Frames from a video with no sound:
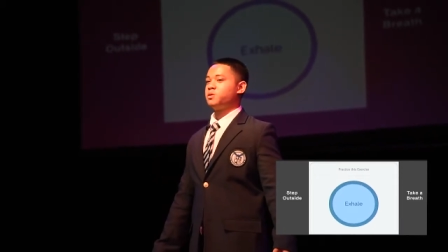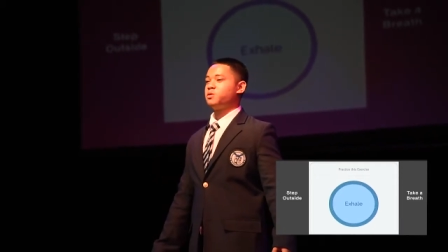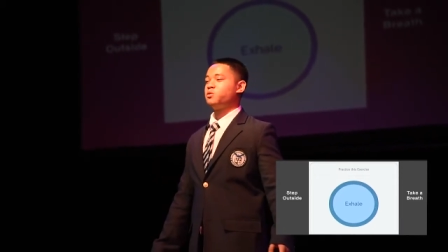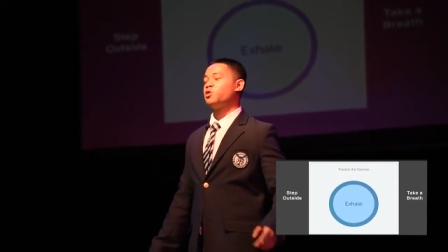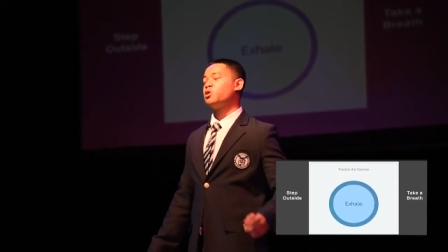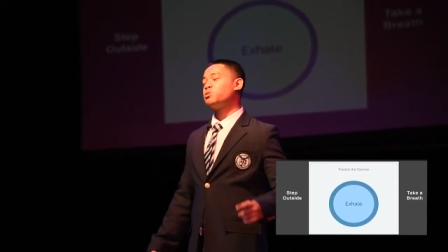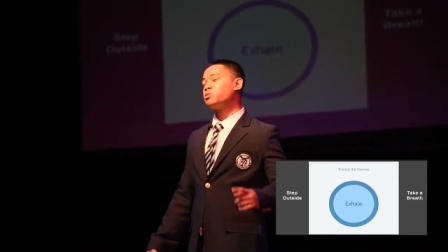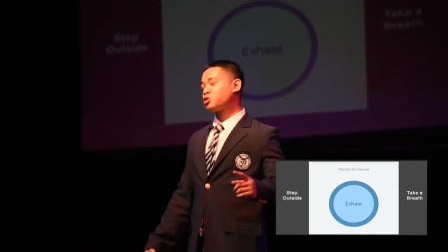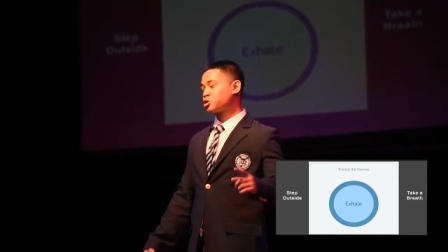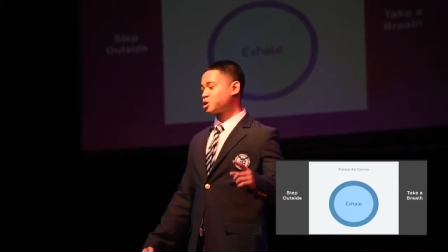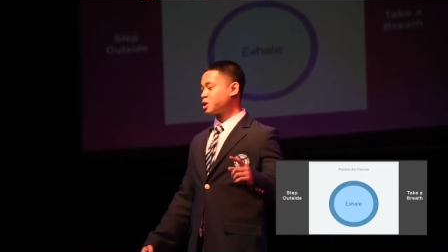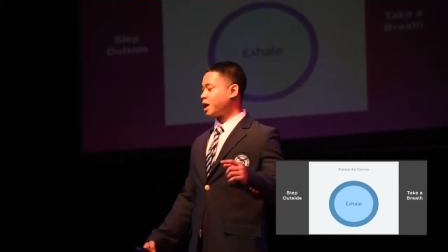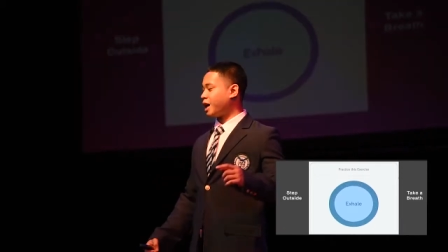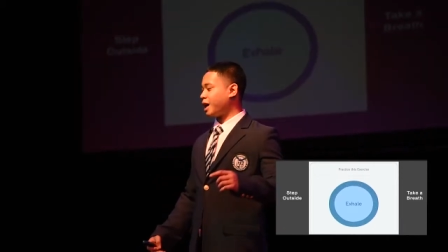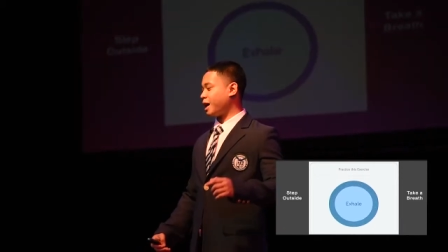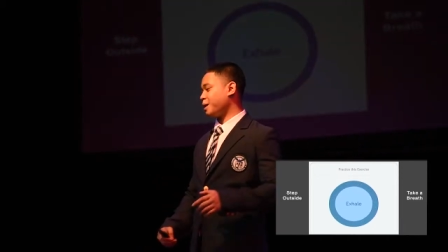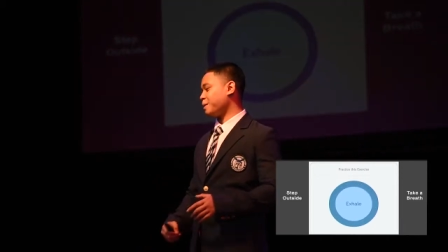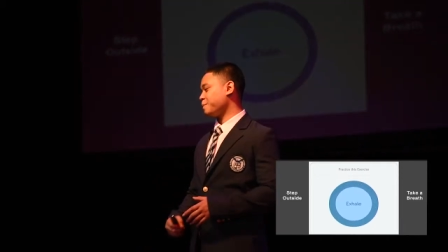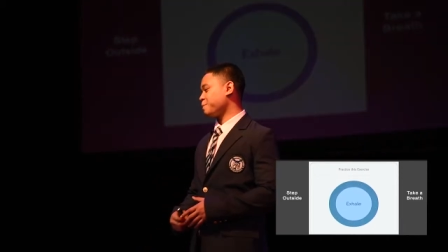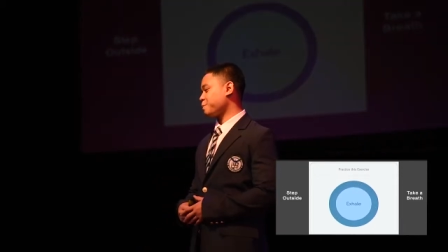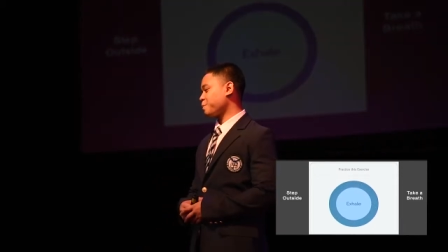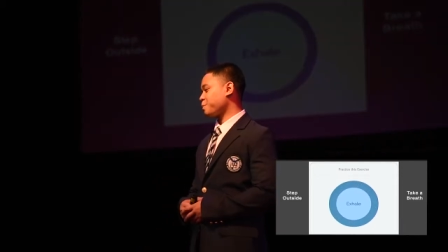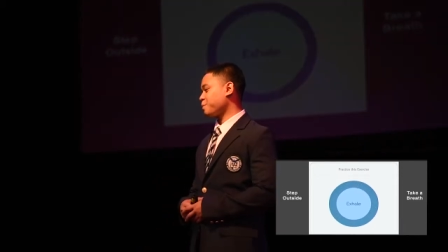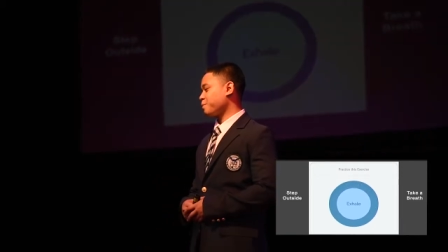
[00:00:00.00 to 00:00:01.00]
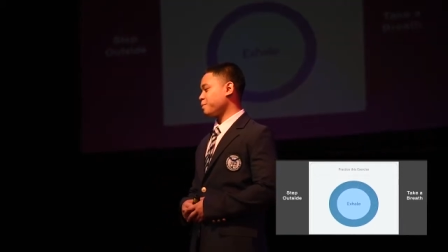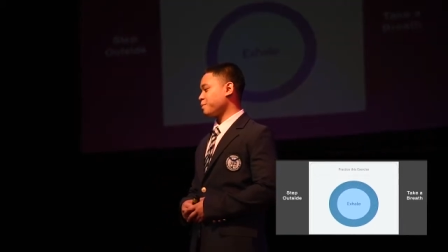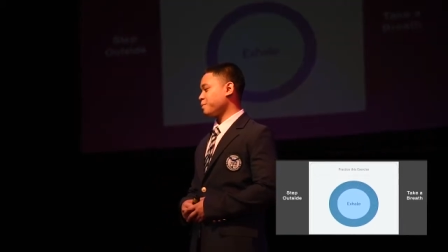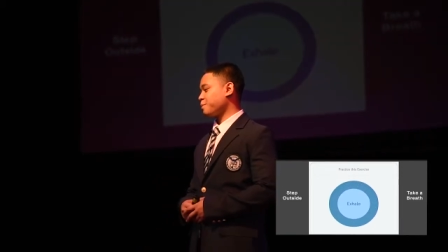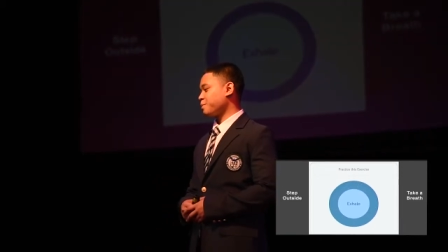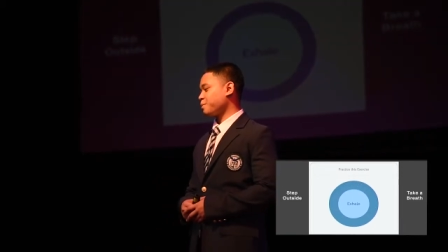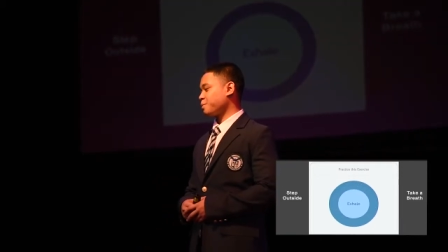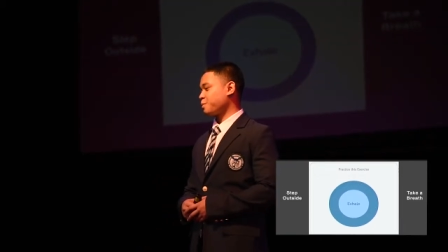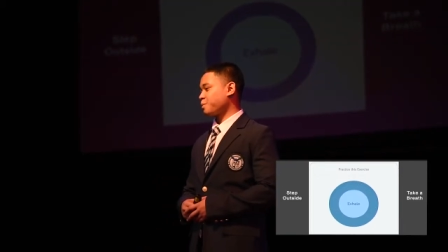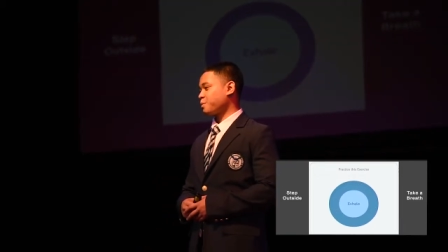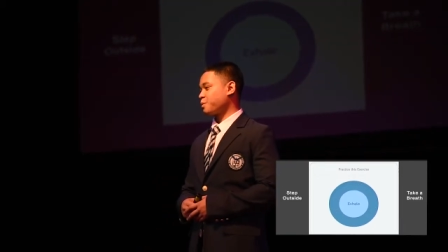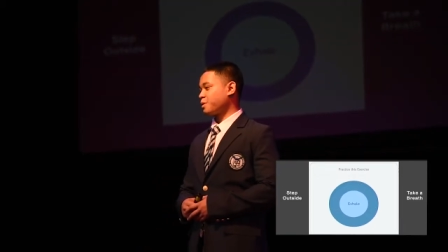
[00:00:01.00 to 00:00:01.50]
One more time.
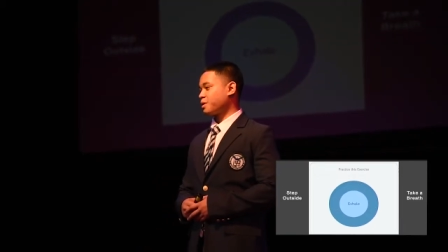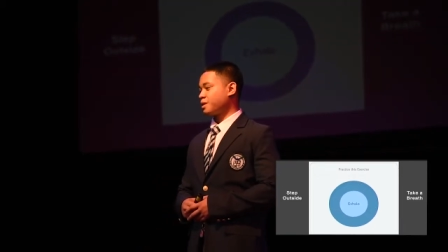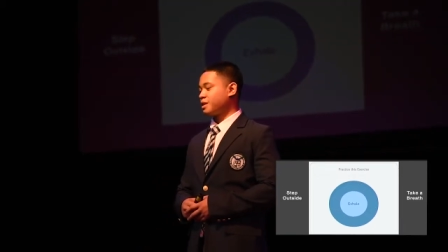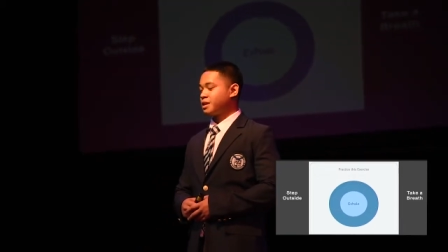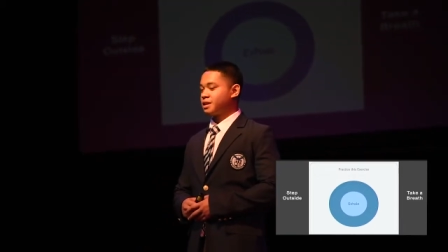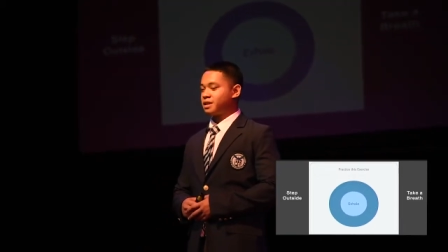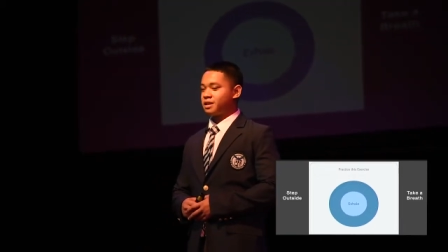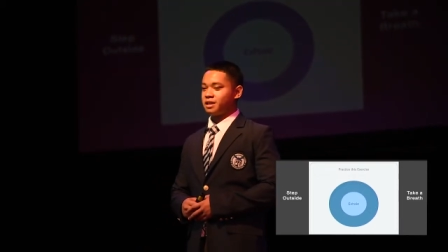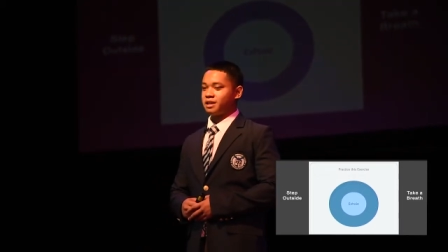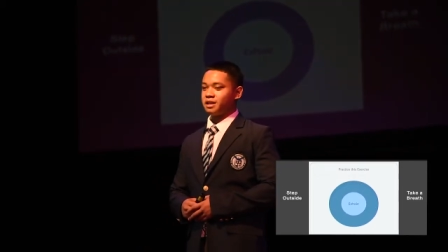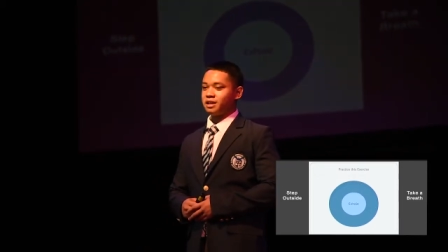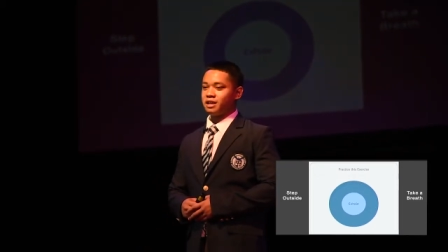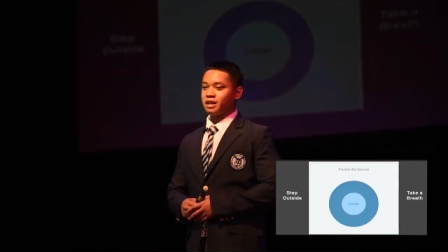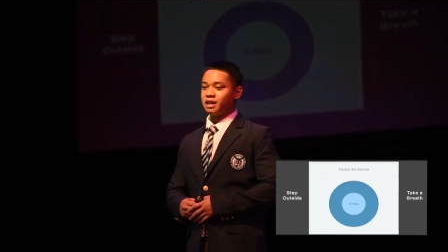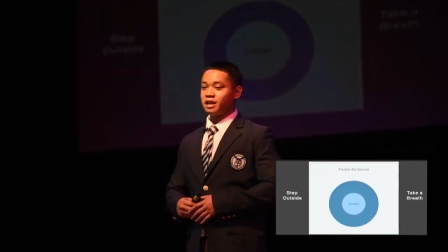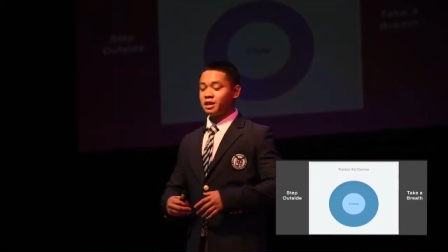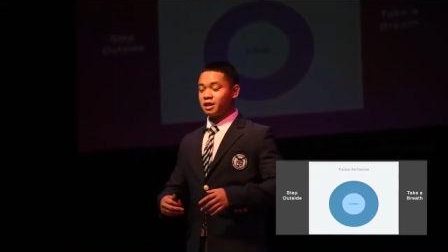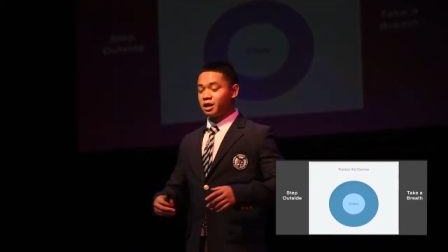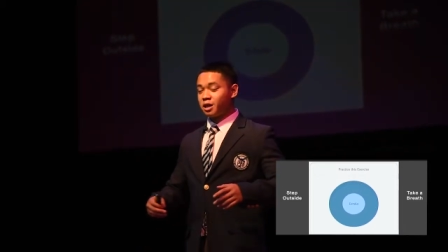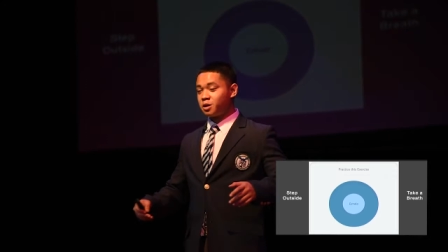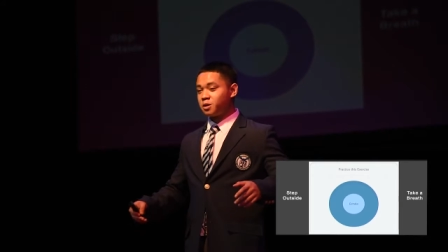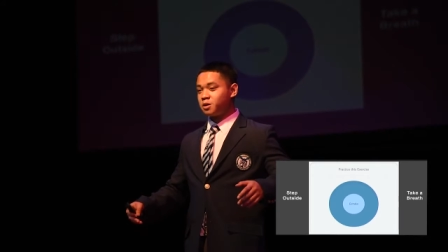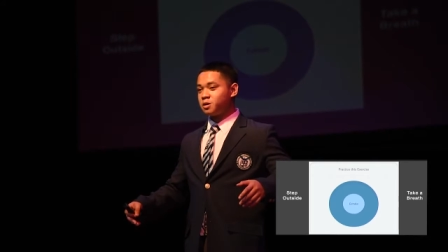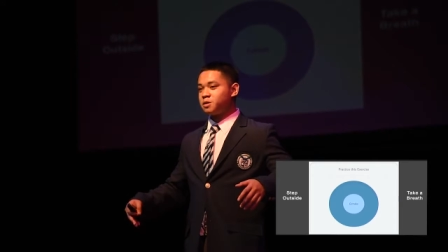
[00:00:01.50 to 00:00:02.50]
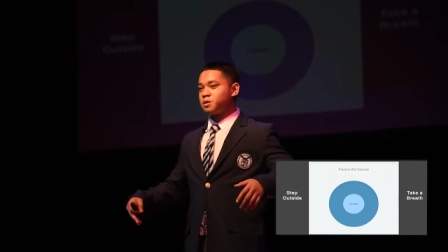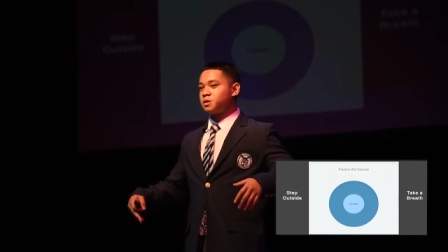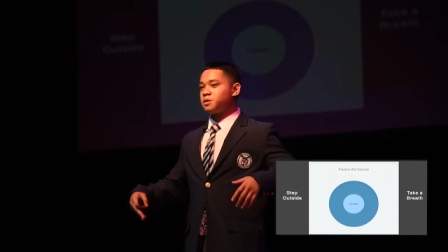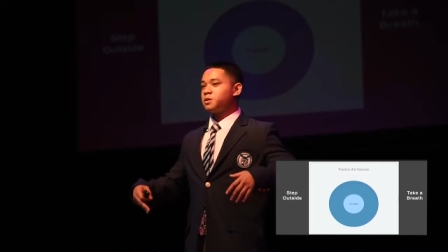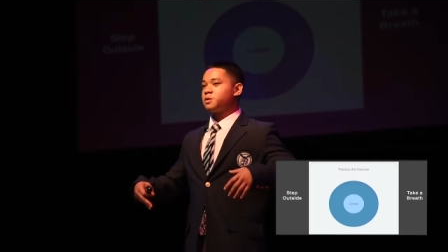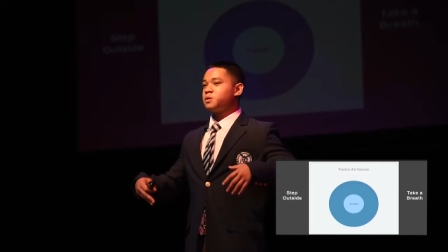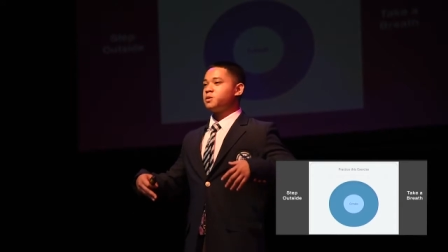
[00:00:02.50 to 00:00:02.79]
Inhale.